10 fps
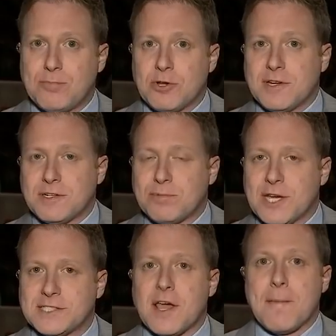put into
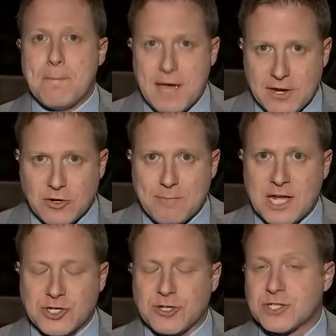place better
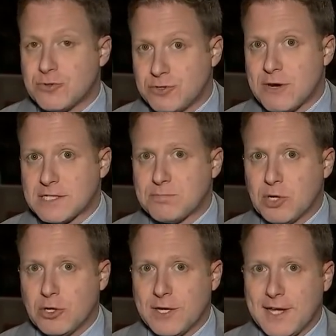measures to address
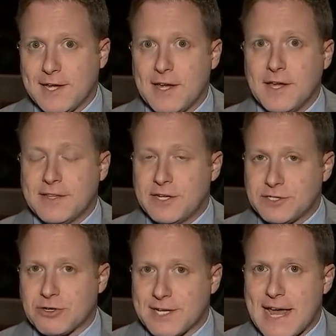bullying. The
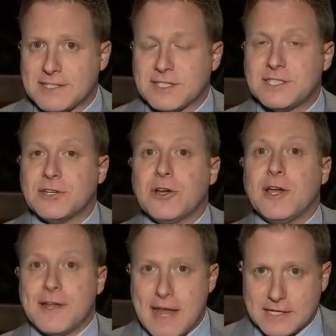district has until
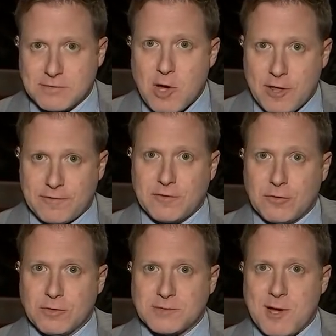next month
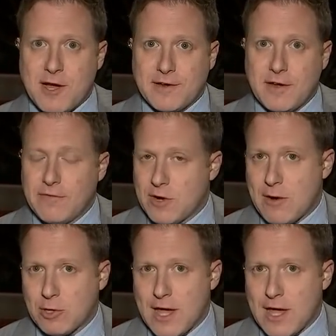to respond. For now, we're